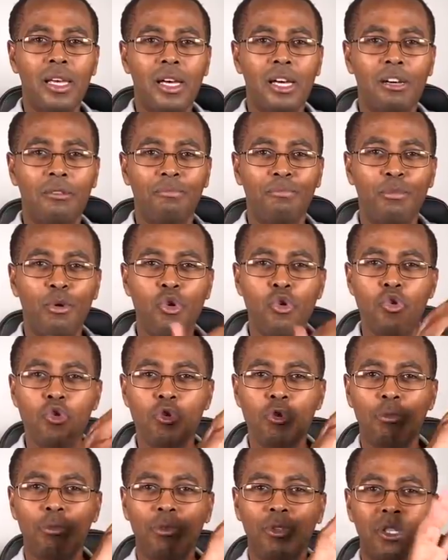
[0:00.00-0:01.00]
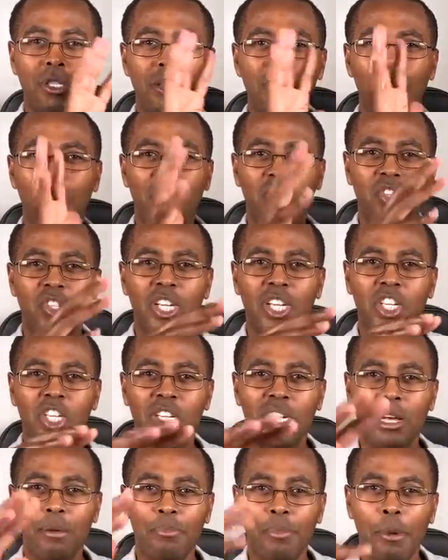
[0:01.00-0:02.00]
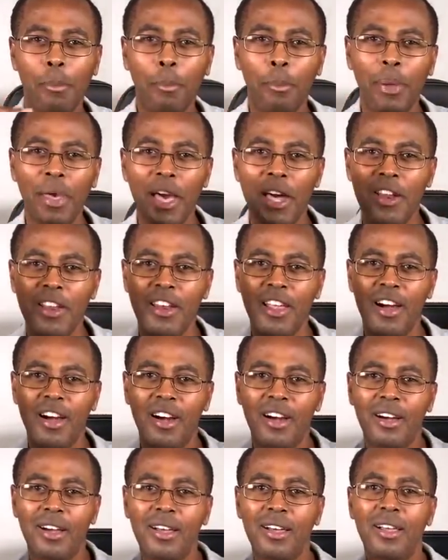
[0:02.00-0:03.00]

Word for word: her boobs, massaging her, preparing her.